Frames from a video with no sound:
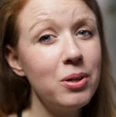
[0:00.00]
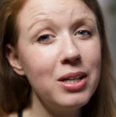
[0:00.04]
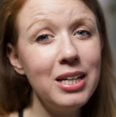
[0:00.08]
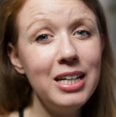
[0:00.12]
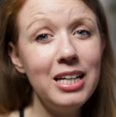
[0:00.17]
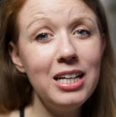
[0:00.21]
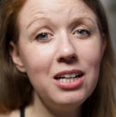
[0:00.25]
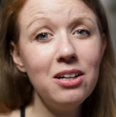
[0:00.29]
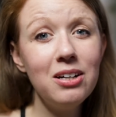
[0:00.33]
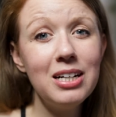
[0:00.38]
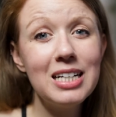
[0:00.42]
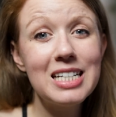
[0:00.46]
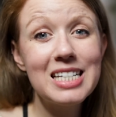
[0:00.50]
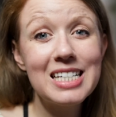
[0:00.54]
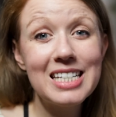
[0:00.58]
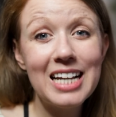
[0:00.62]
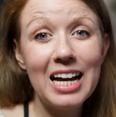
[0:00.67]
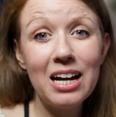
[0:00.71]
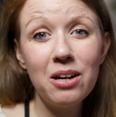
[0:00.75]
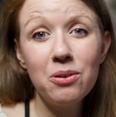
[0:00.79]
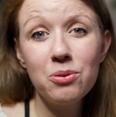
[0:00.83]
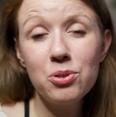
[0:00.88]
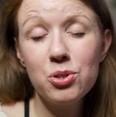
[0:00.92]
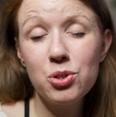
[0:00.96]
You can hear it
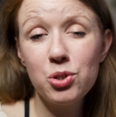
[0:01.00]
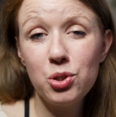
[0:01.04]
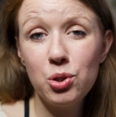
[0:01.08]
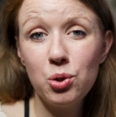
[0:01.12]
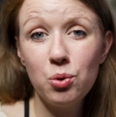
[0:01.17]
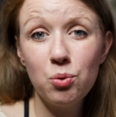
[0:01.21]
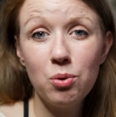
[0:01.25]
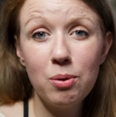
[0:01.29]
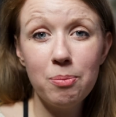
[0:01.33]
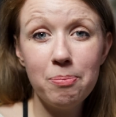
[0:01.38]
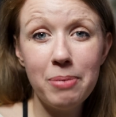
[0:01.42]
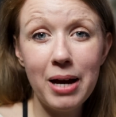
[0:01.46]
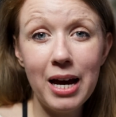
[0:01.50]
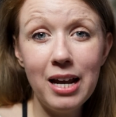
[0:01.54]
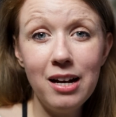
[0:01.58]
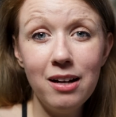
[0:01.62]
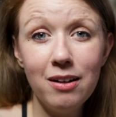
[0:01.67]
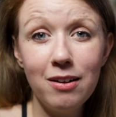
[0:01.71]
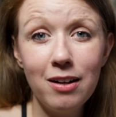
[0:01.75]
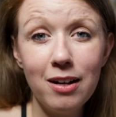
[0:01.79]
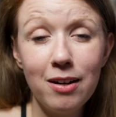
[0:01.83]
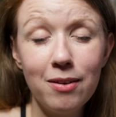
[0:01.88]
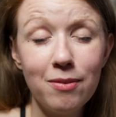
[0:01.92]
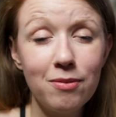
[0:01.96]
sounds too
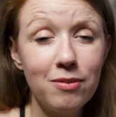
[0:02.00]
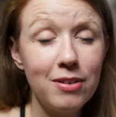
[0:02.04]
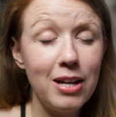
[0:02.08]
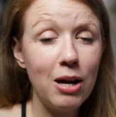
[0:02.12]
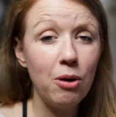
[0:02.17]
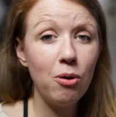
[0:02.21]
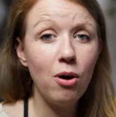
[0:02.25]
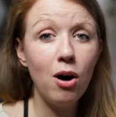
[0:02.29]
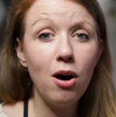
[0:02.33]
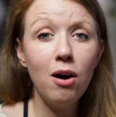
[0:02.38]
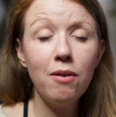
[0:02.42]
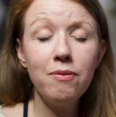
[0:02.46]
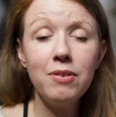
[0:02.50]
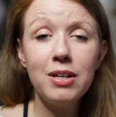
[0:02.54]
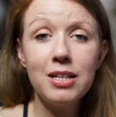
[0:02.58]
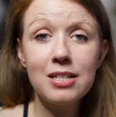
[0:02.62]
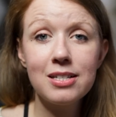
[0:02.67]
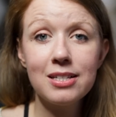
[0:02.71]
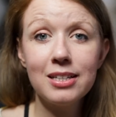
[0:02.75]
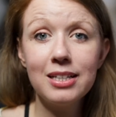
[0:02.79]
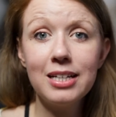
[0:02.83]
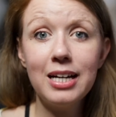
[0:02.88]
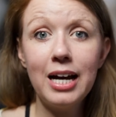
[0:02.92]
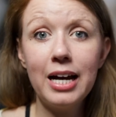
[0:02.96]
repetitive. Now,
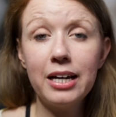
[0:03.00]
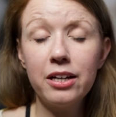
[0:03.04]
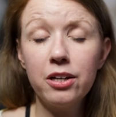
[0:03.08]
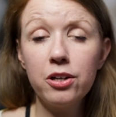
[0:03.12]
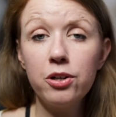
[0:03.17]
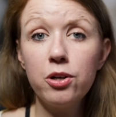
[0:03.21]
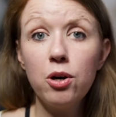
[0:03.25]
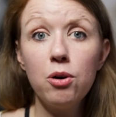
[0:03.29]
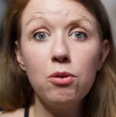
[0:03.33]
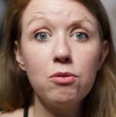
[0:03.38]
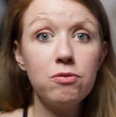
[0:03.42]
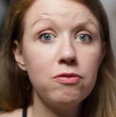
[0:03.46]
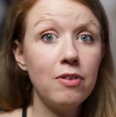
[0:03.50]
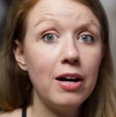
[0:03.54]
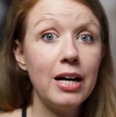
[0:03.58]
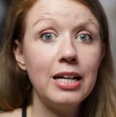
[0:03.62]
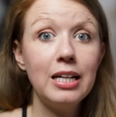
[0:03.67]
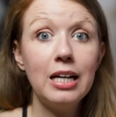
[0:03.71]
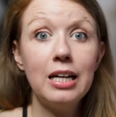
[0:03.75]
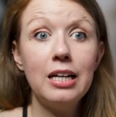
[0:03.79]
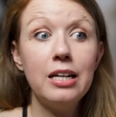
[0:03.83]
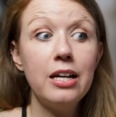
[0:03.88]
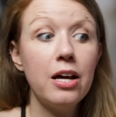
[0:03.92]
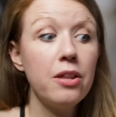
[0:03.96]
obviously, I could go
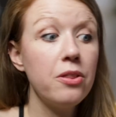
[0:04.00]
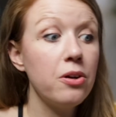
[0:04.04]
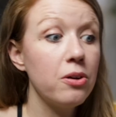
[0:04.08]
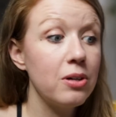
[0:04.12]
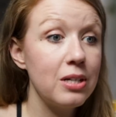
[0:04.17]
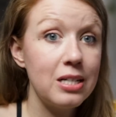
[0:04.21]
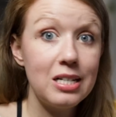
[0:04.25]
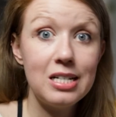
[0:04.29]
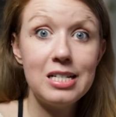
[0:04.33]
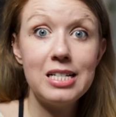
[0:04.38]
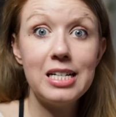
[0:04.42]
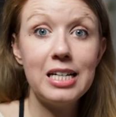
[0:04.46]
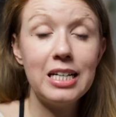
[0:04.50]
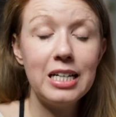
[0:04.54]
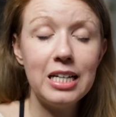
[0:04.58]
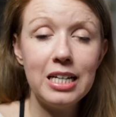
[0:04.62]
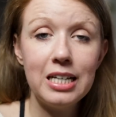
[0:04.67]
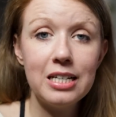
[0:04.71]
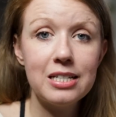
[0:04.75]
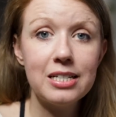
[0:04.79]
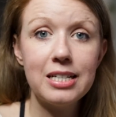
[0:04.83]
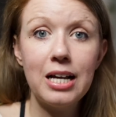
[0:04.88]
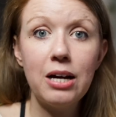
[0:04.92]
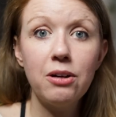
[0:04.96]
find another
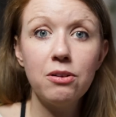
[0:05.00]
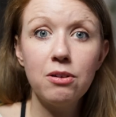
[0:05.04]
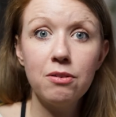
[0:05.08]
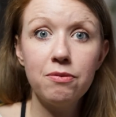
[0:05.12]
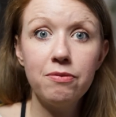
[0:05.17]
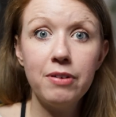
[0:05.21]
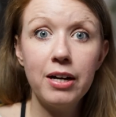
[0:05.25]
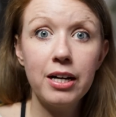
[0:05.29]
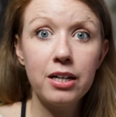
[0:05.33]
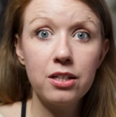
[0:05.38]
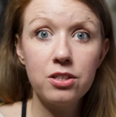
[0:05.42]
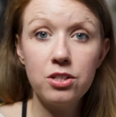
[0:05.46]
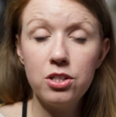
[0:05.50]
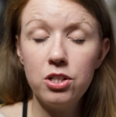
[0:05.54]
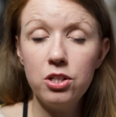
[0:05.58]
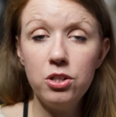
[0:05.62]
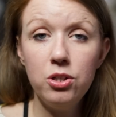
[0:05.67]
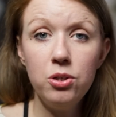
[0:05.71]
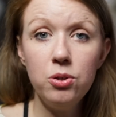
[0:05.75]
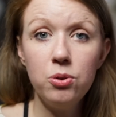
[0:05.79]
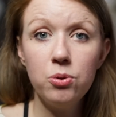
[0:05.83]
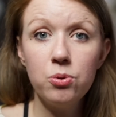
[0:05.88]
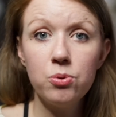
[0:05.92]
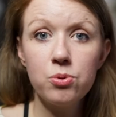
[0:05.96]
dingy sound effect to
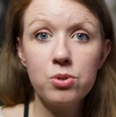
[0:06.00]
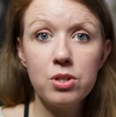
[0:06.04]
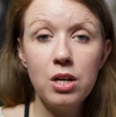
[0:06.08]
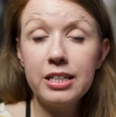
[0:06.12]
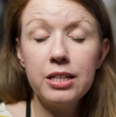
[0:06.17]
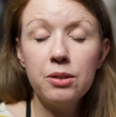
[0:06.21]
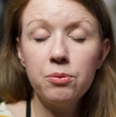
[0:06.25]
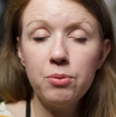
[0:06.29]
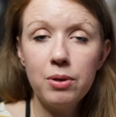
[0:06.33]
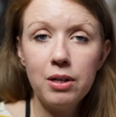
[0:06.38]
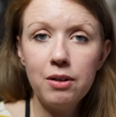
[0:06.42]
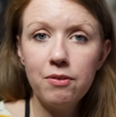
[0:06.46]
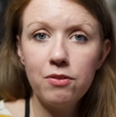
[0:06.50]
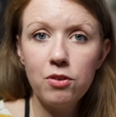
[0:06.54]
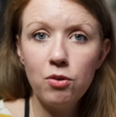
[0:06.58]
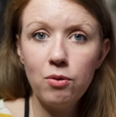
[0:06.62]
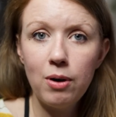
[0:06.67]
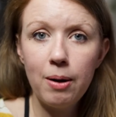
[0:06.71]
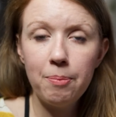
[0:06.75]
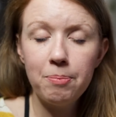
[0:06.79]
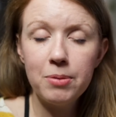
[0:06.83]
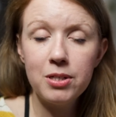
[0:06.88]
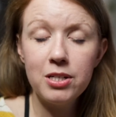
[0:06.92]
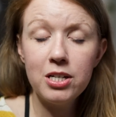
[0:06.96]
use to get rid of the
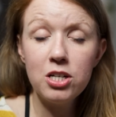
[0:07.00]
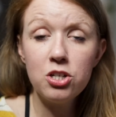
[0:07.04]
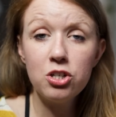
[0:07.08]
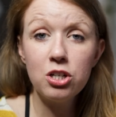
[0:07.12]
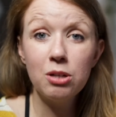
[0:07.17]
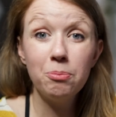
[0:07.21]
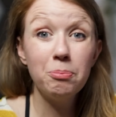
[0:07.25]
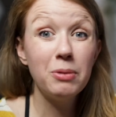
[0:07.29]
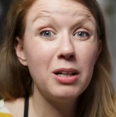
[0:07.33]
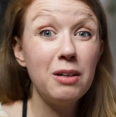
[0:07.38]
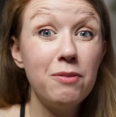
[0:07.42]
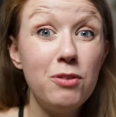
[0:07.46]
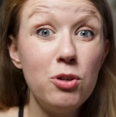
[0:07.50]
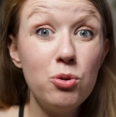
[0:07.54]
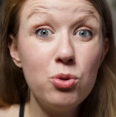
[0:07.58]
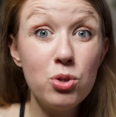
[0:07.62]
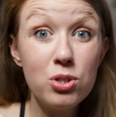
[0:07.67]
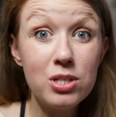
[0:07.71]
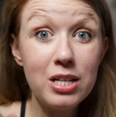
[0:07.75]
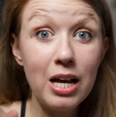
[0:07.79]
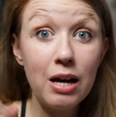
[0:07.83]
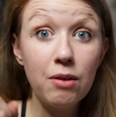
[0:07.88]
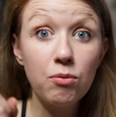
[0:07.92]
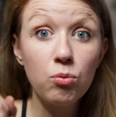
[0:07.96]
repetition, but if you
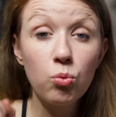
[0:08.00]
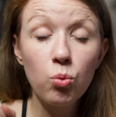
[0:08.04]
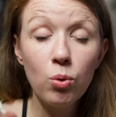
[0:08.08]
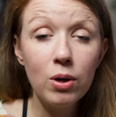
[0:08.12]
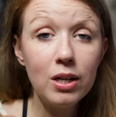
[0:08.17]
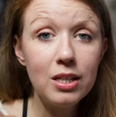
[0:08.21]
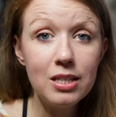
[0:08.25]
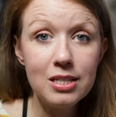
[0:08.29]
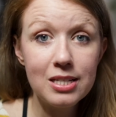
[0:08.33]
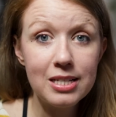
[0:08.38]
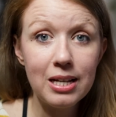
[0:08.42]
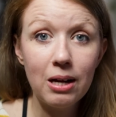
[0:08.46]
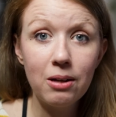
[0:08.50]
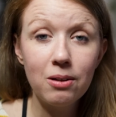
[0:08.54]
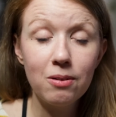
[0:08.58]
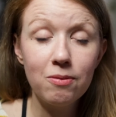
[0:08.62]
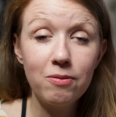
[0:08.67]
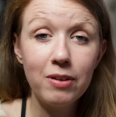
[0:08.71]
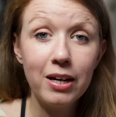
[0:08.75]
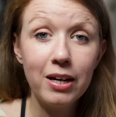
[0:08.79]
just have one sound